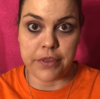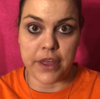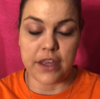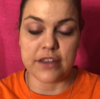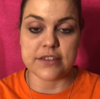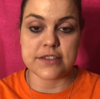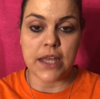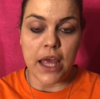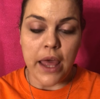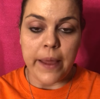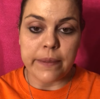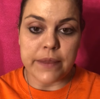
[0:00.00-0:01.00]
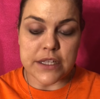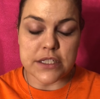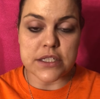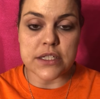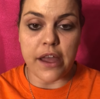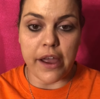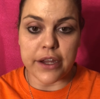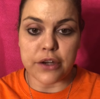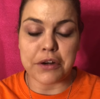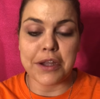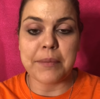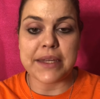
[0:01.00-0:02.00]
things. This night
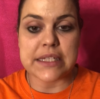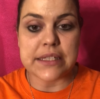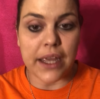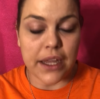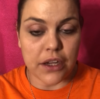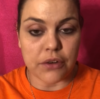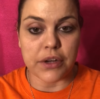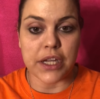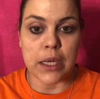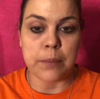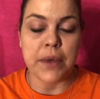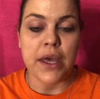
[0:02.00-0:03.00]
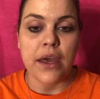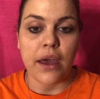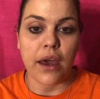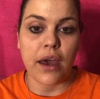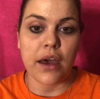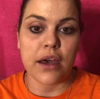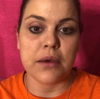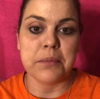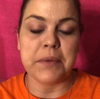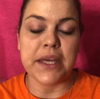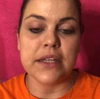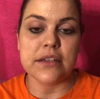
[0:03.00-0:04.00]
cream and day cream,
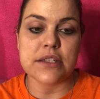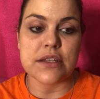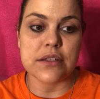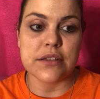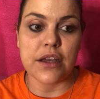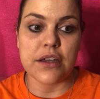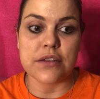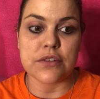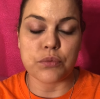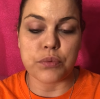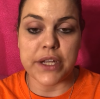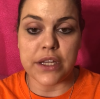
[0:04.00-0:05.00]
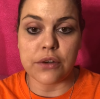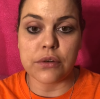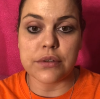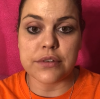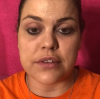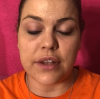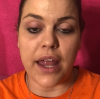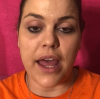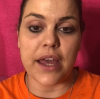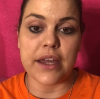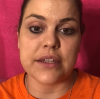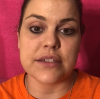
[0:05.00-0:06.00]
um, it does wrinkles,
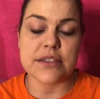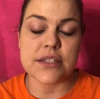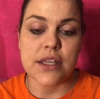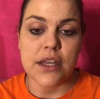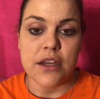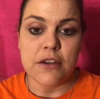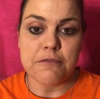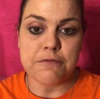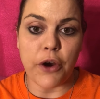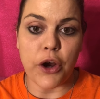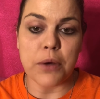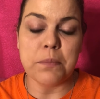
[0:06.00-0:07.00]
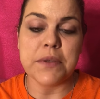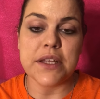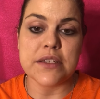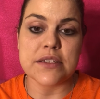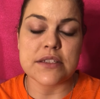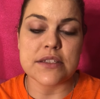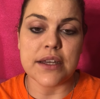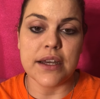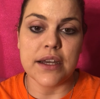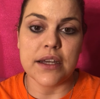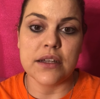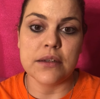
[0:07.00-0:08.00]
lines, firmness,
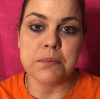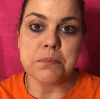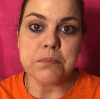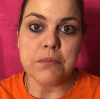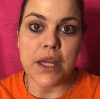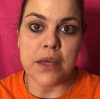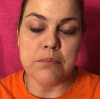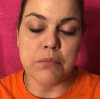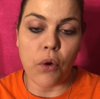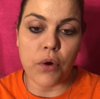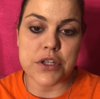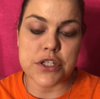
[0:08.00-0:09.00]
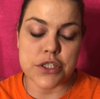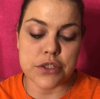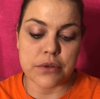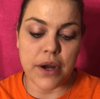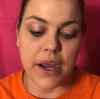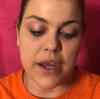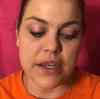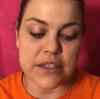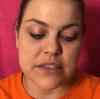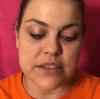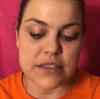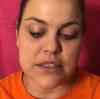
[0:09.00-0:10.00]
um, it
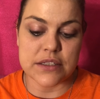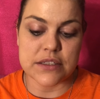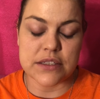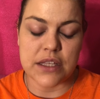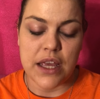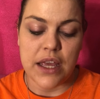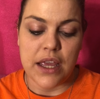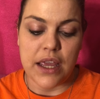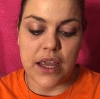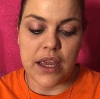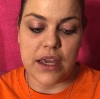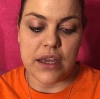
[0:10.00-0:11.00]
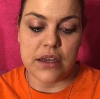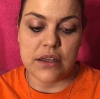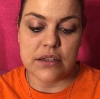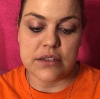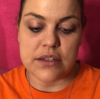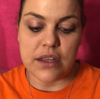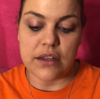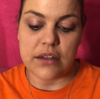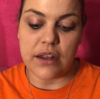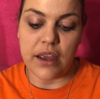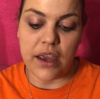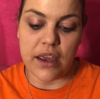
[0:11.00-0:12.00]
moisturizes, and
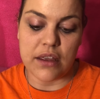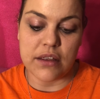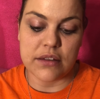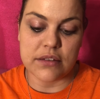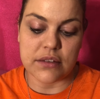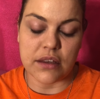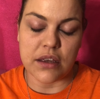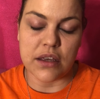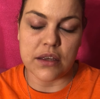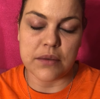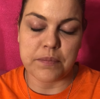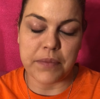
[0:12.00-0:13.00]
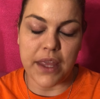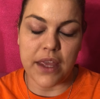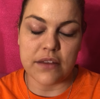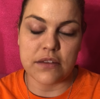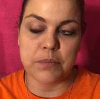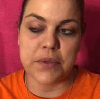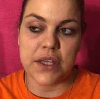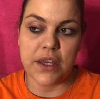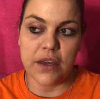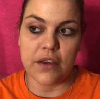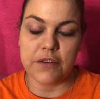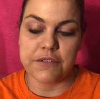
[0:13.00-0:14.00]
it has um,
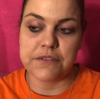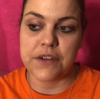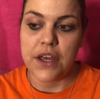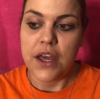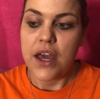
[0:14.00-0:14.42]
SPF.